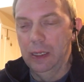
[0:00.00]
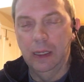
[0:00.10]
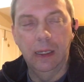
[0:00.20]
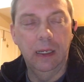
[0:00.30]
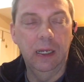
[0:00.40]

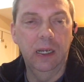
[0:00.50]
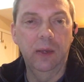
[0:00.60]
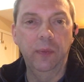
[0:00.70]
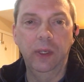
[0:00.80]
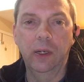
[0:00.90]

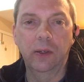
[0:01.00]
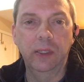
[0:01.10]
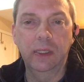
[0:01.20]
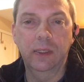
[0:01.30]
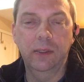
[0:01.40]

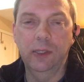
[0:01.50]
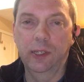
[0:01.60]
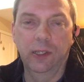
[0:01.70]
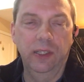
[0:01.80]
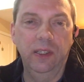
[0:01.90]
the
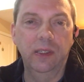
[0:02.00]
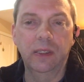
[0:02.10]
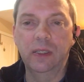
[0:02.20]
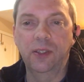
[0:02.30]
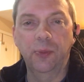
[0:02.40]

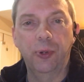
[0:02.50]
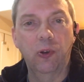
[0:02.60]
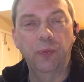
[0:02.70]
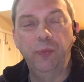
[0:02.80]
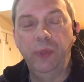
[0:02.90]

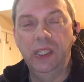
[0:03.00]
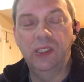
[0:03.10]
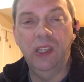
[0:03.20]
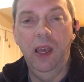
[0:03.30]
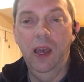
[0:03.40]
Pope
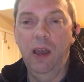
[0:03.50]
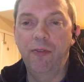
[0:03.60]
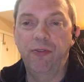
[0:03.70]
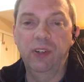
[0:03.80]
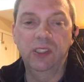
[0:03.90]
meets
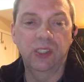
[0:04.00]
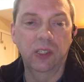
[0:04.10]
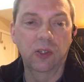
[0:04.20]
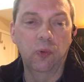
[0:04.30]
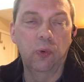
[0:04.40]
every
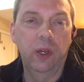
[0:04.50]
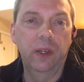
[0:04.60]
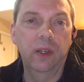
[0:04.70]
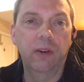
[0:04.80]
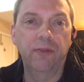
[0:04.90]
single
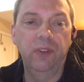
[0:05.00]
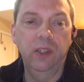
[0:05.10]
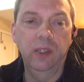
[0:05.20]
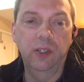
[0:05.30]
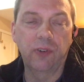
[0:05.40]
one of
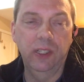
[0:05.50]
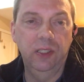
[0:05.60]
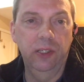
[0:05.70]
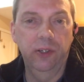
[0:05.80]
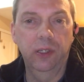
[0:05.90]
the
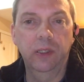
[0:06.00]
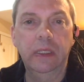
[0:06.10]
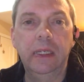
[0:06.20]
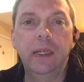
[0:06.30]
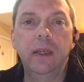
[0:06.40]

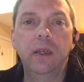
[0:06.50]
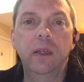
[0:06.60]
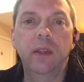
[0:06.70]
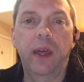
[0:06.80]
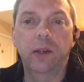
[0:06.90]
criterion
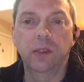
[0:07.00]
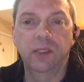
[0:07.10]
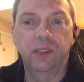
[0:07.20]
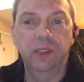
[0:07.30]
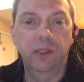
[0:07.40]
that are
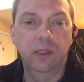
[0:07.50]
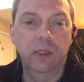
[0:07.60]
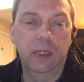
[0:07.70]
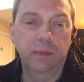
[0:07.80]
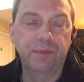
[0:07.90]
listed
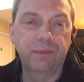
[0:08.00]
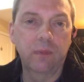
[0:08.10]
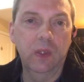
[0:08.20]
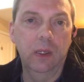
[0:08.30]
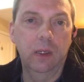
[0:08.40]
in,
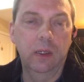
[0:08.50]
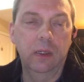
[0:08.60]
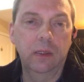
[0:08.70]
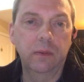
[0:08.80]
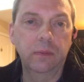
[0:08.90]
I
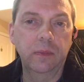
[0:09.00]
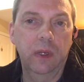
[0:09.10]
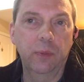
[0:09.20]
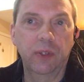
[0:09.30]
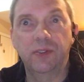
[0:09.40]

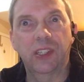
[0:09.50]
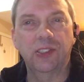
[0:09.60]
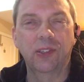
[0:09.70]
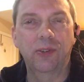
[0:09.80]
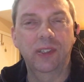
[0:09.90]
believe it's
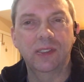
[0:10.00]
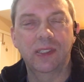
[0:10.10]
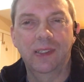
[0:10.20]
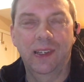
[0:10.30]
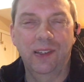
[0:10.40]

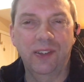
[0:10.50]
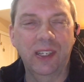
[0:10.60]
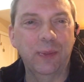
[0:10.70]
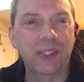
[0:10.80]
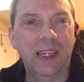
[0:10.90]
Thessalonians, I didn't
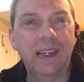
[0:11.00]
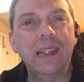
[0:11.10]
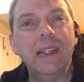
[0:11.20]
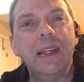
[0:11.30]
think about that,